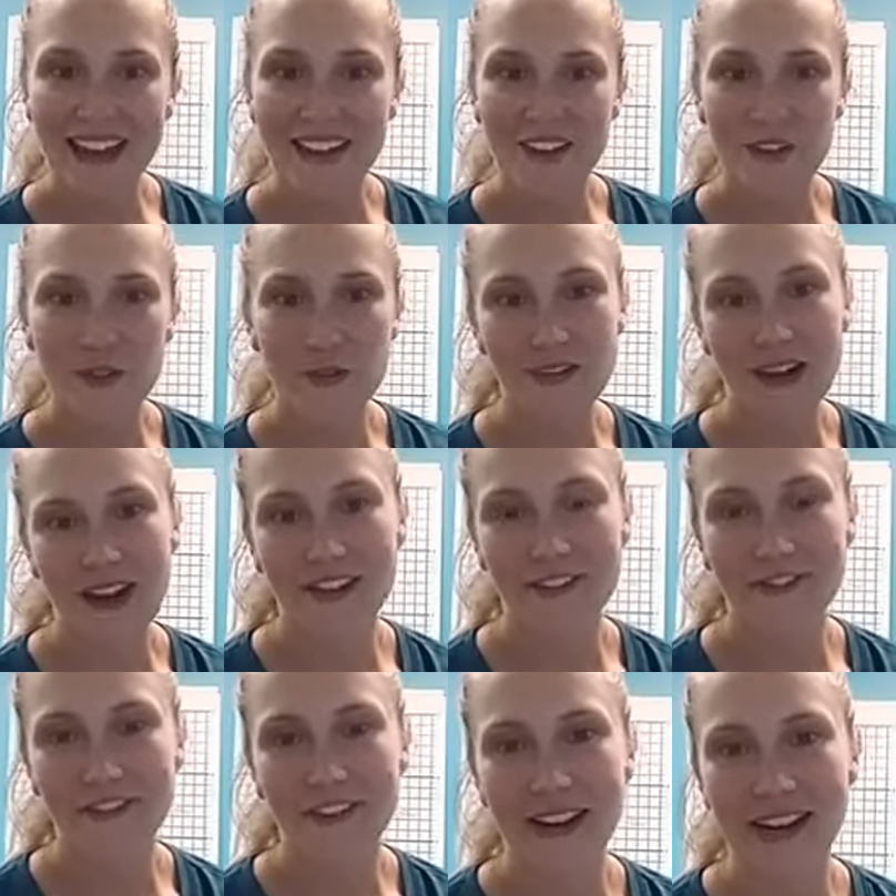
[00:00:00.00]
UVac
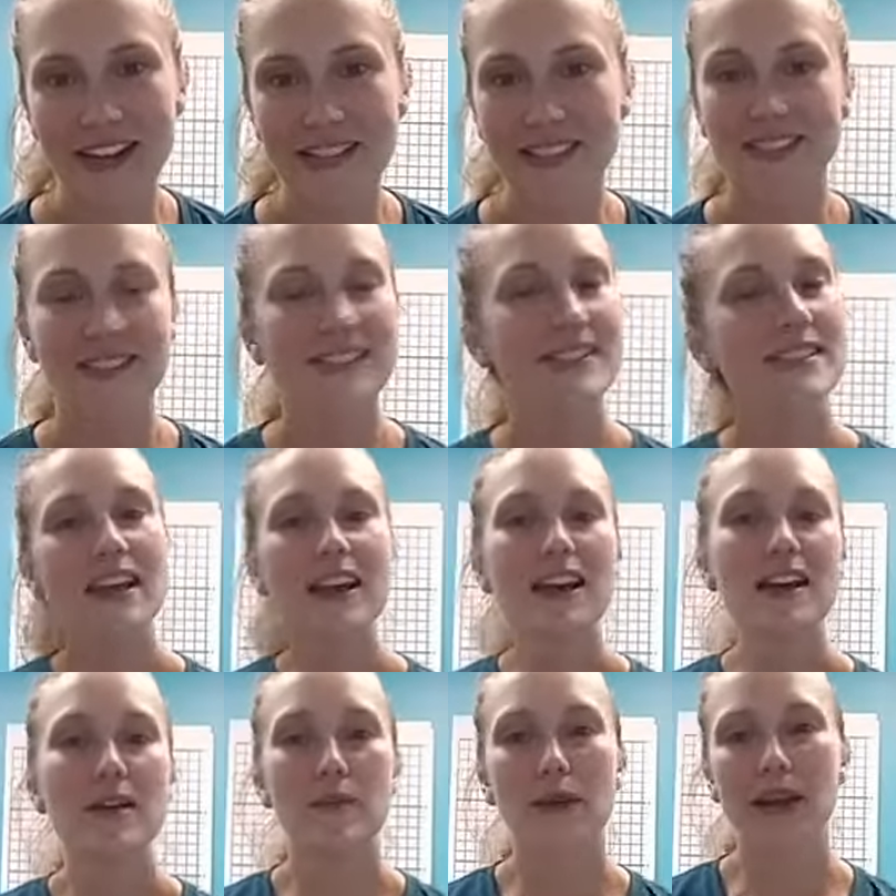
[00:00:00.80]
friends,
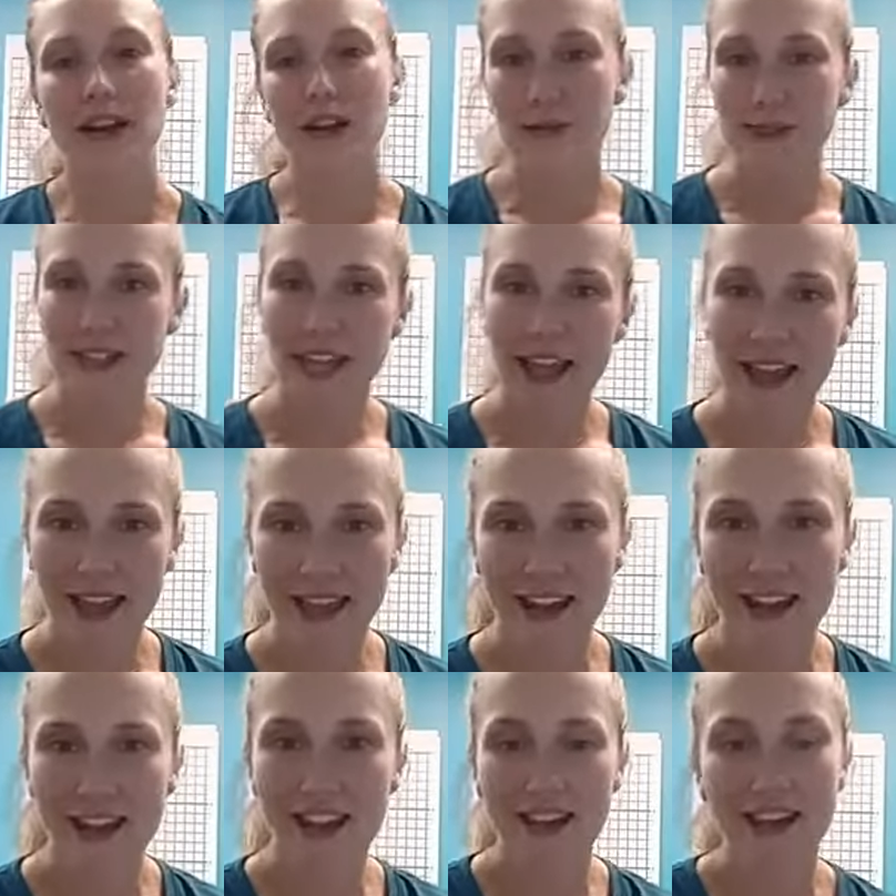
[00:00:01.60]
my name is
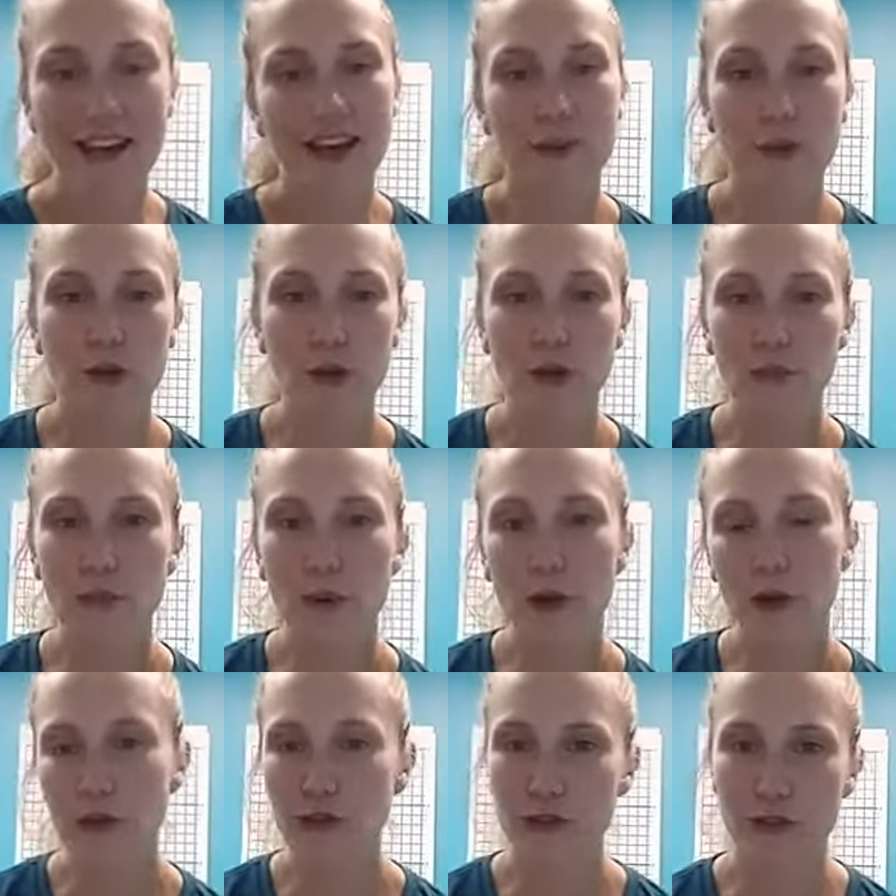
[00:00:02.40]
Hannah. I'm a new
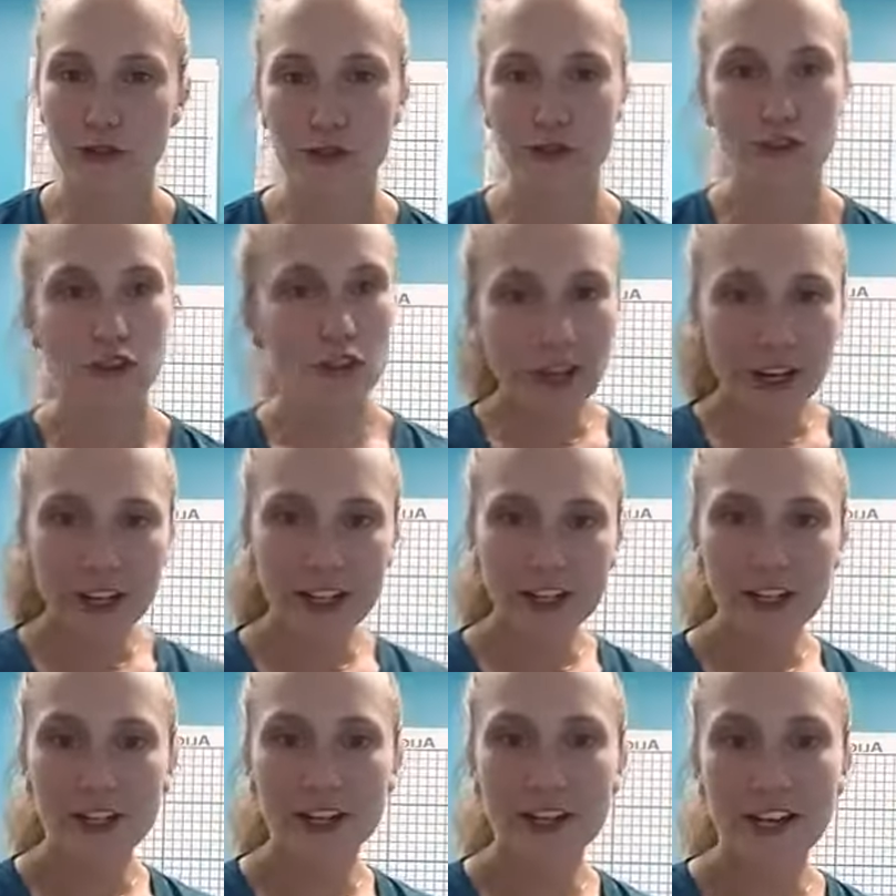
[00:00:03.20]
personal
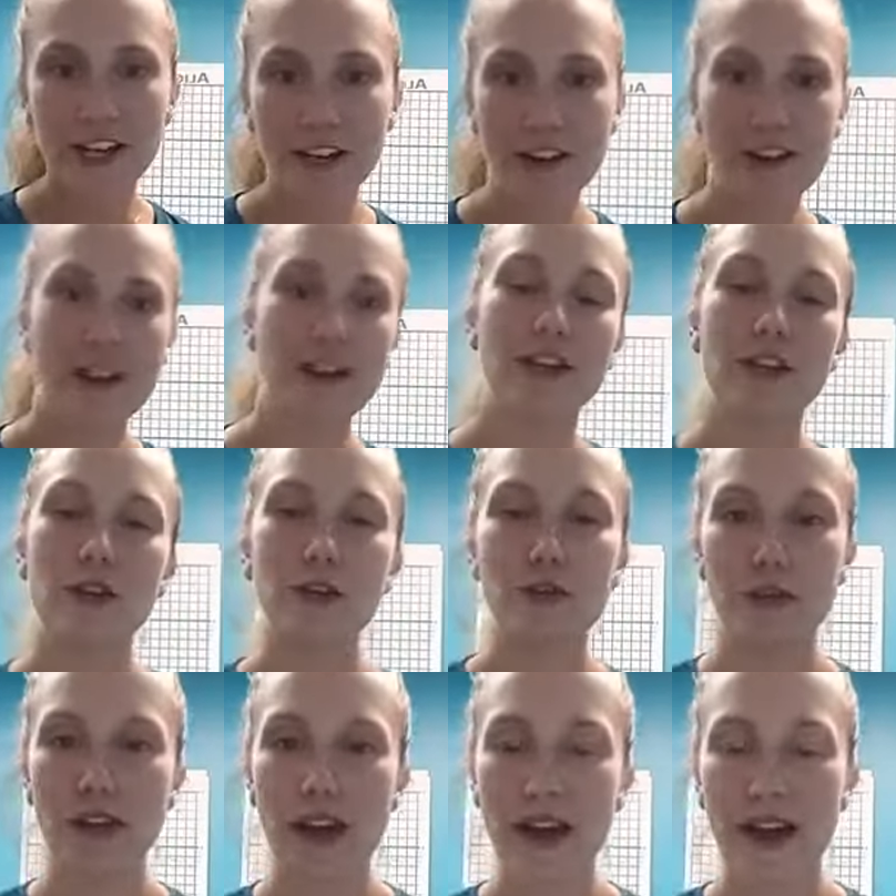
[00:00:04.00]
trainer here at
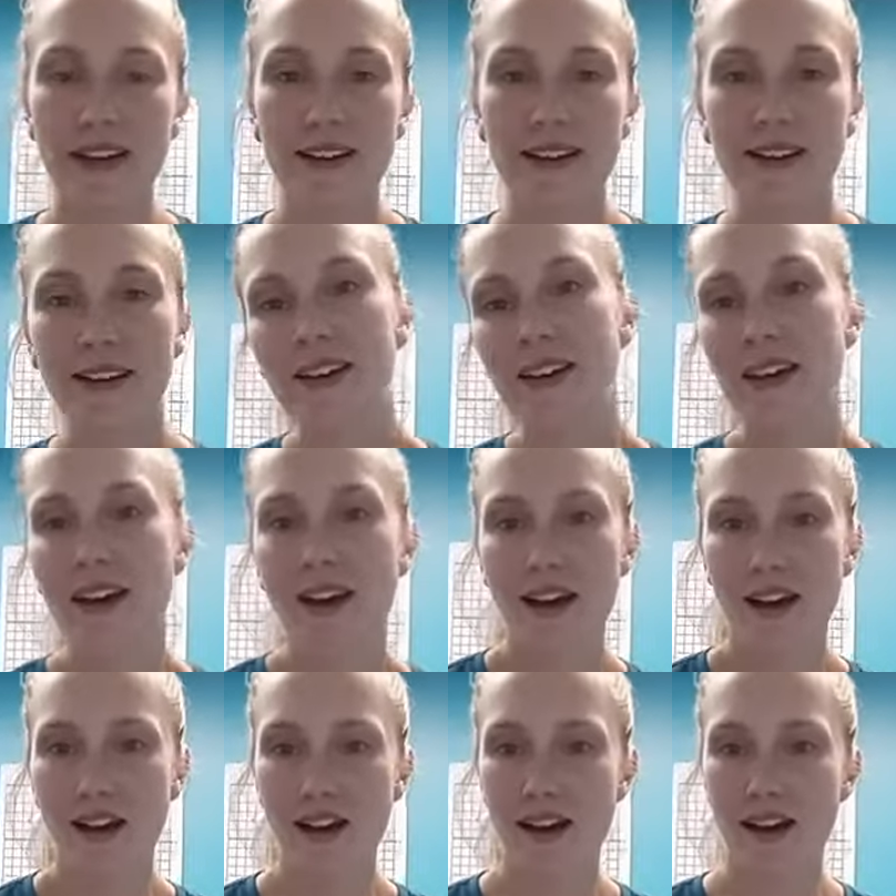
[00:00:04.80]

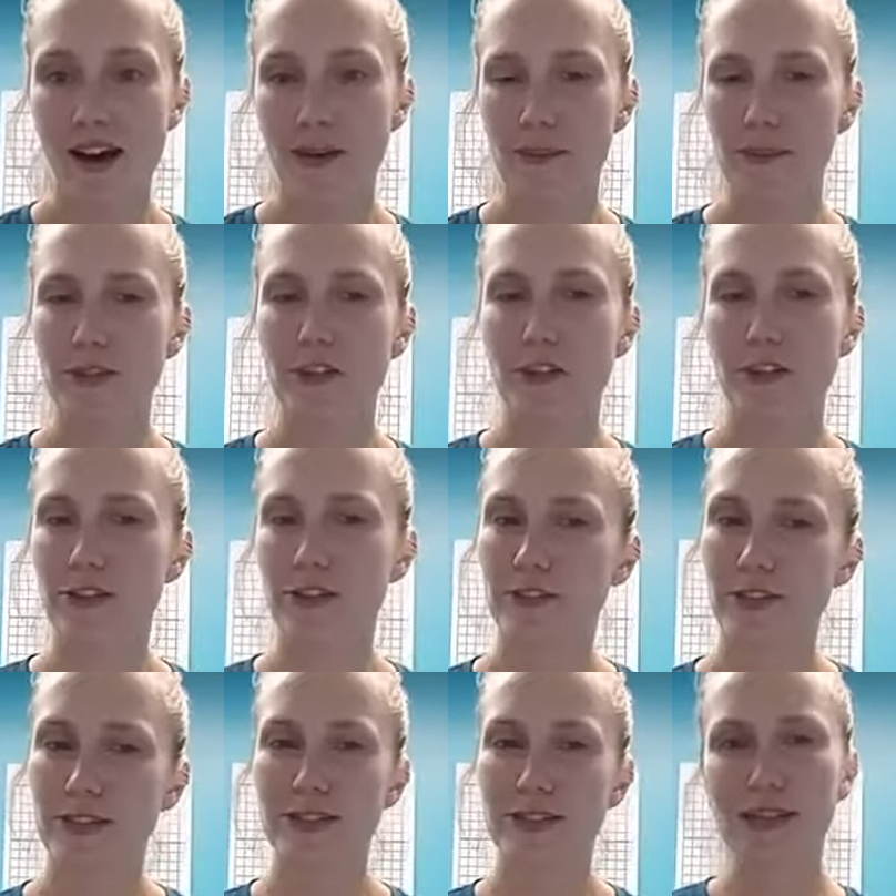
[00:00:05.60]
UVac. So
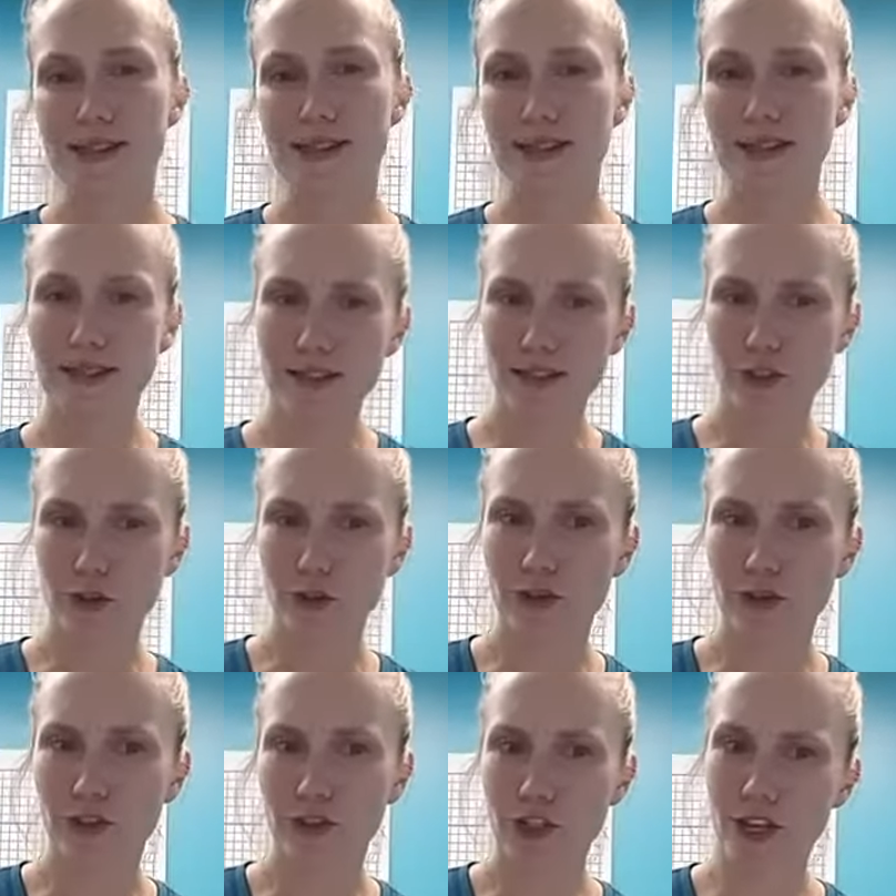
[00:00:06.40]
there's a slight
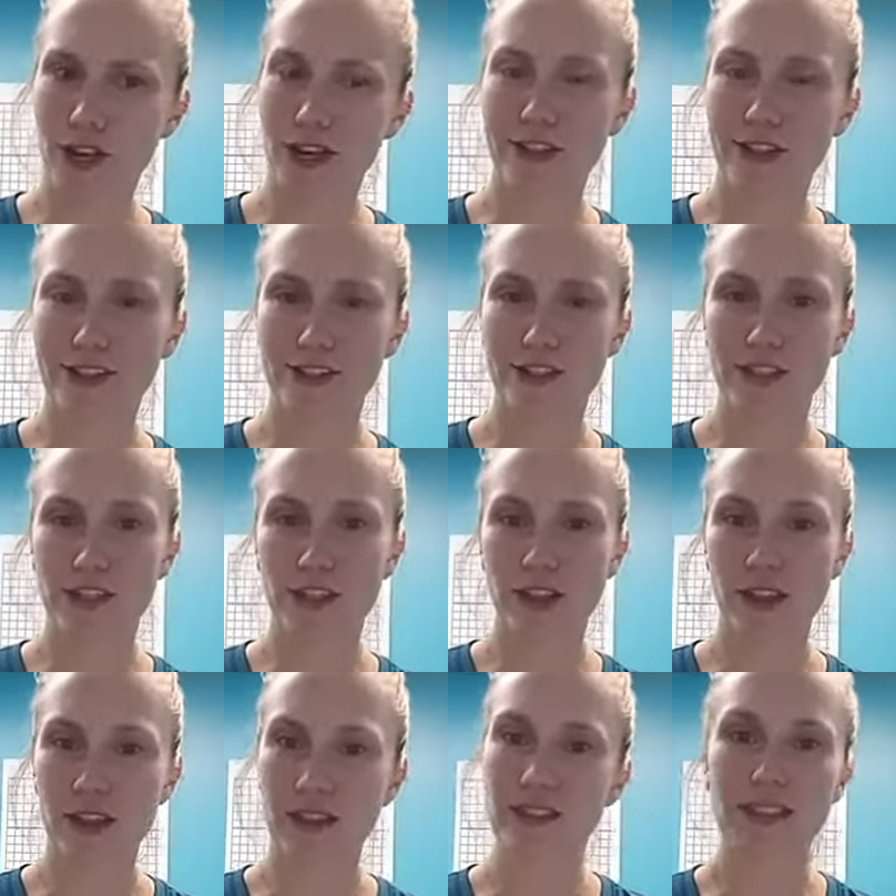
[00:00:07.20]
schedule change to
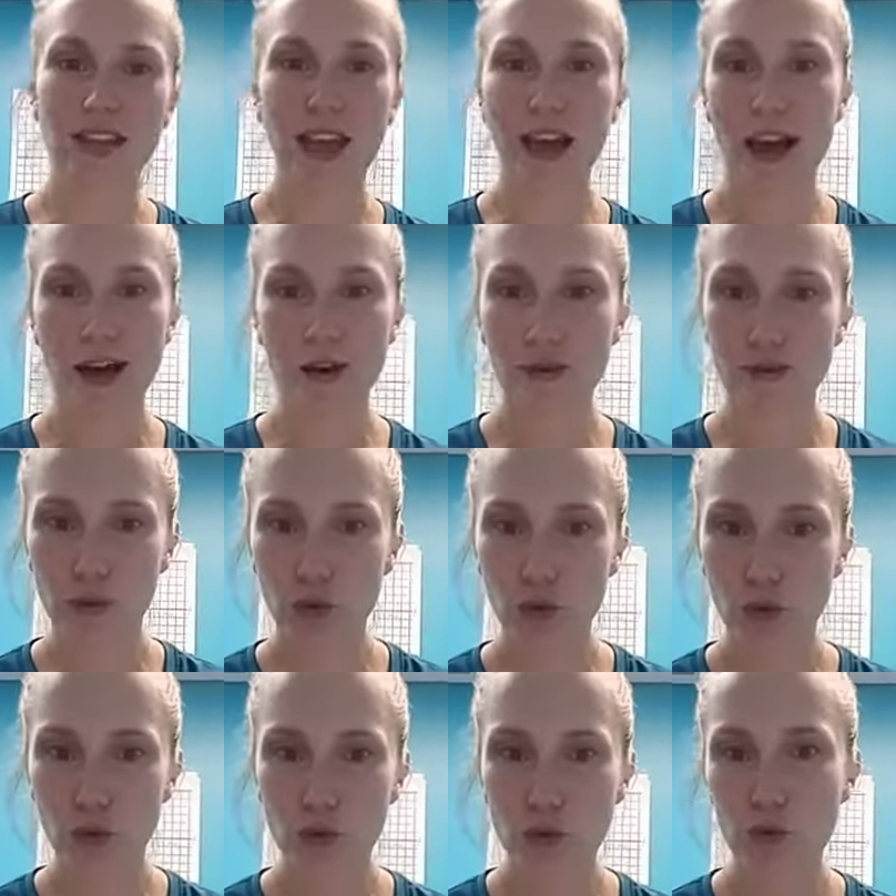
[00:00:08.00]
this How
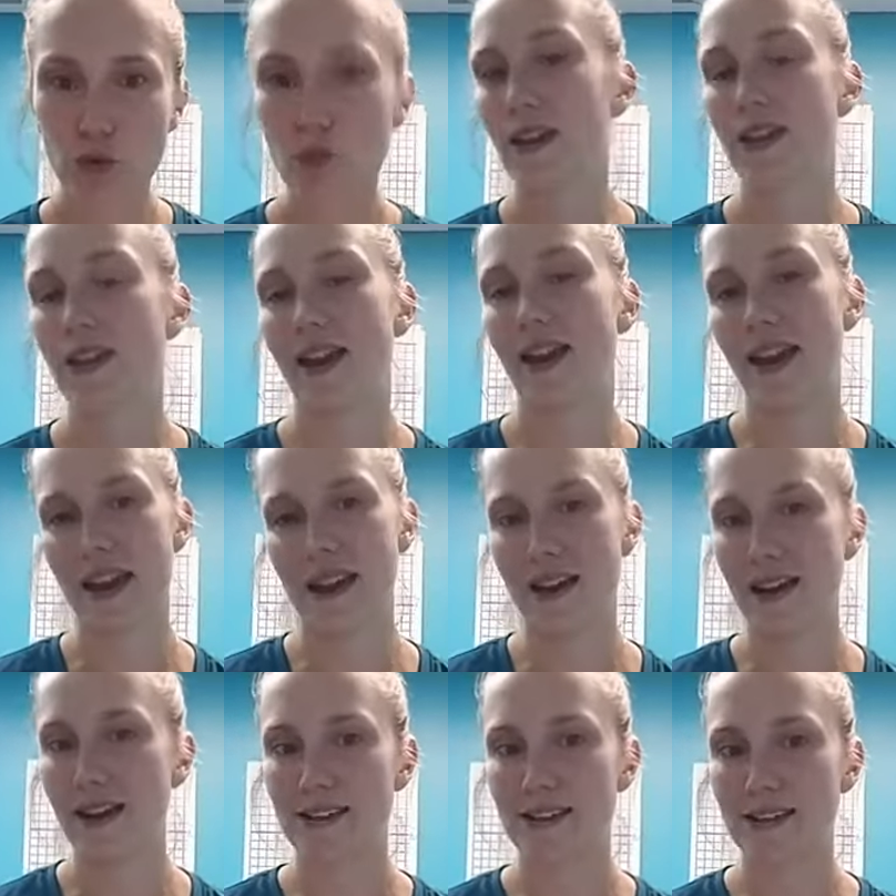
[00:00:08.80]
To with
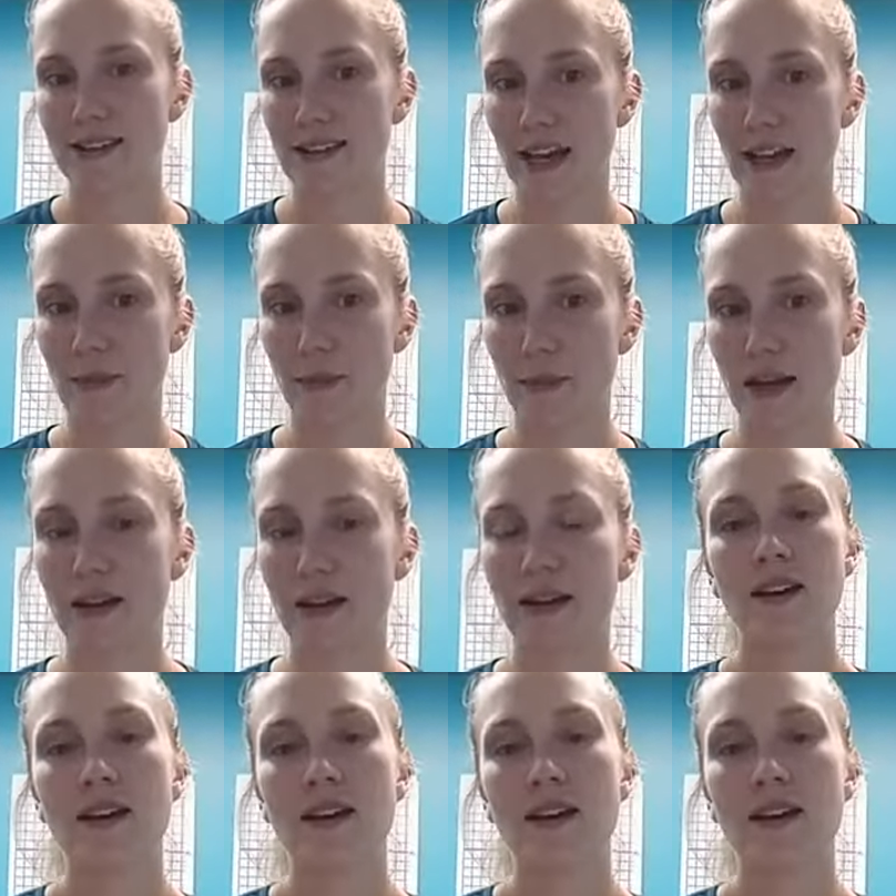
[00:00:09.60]
Hannah segment.